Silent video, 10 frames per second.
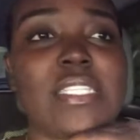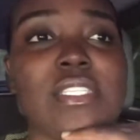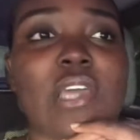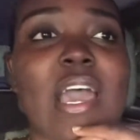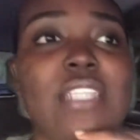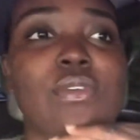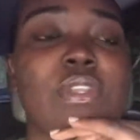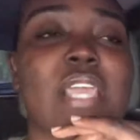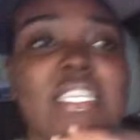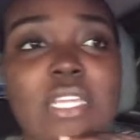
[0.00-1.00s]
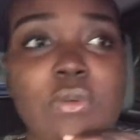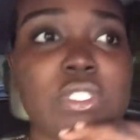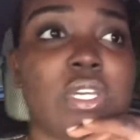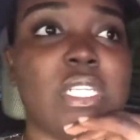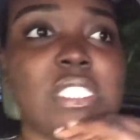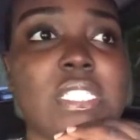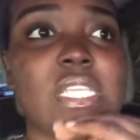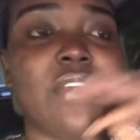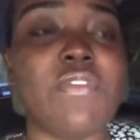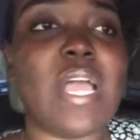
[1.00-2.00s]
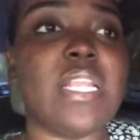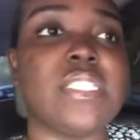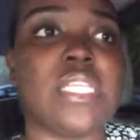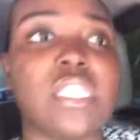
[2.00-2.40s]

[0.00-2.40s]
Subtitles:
So I told you guys I was gonna give you a little